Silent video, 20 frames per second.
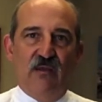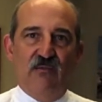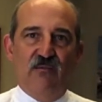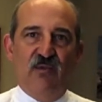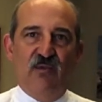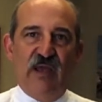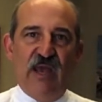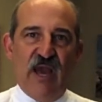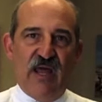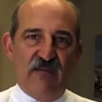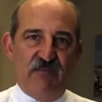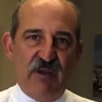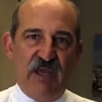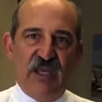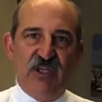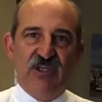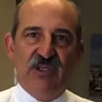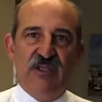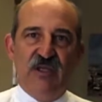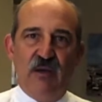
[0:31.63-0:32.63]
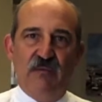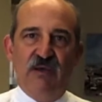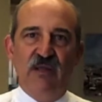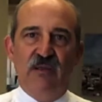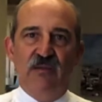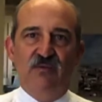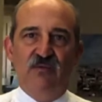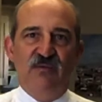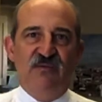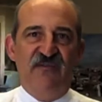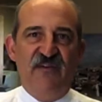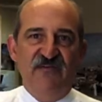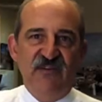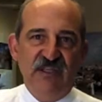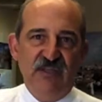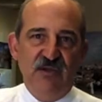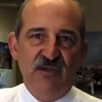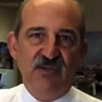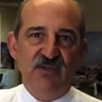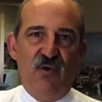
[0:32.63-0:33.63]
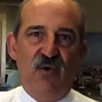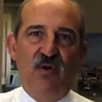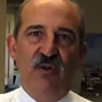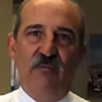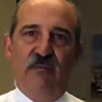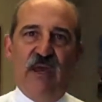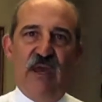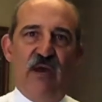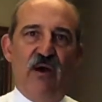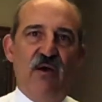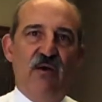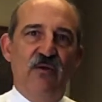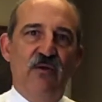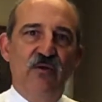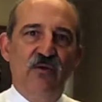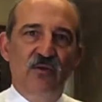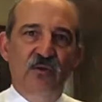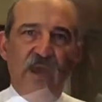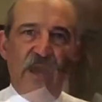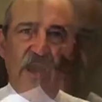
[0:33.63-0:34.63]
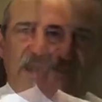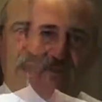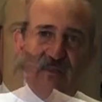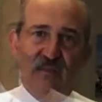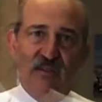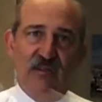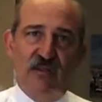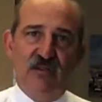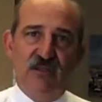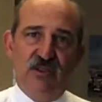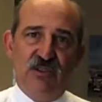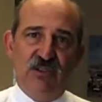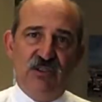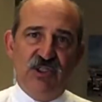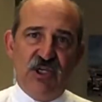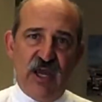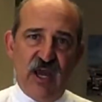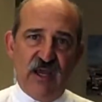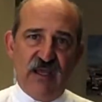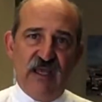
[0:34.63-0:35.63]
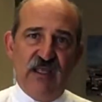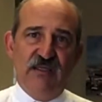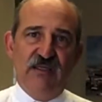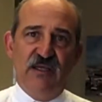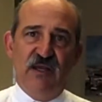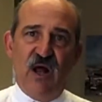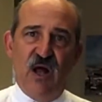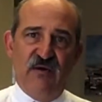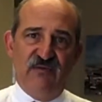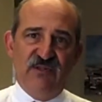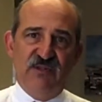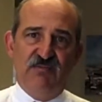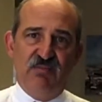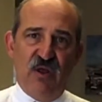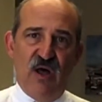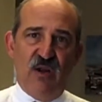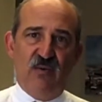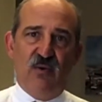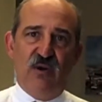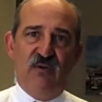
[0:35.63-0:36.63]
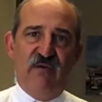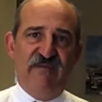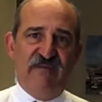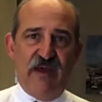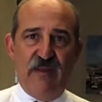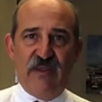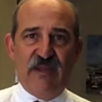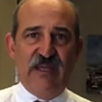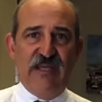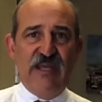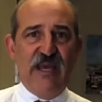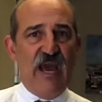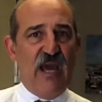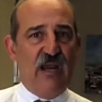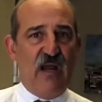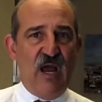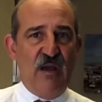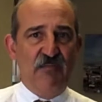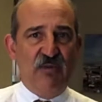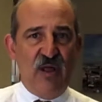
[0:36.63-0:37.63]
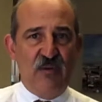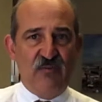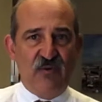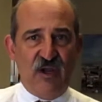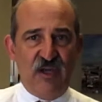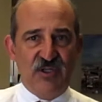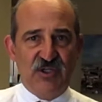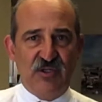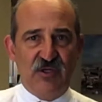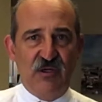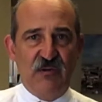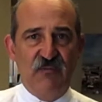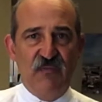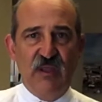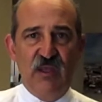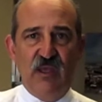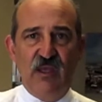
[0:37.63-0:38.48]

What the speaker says: We had a patient come in who's 50 years old, a male, who had check and did all of his blood work. We found that he had high blood pressure,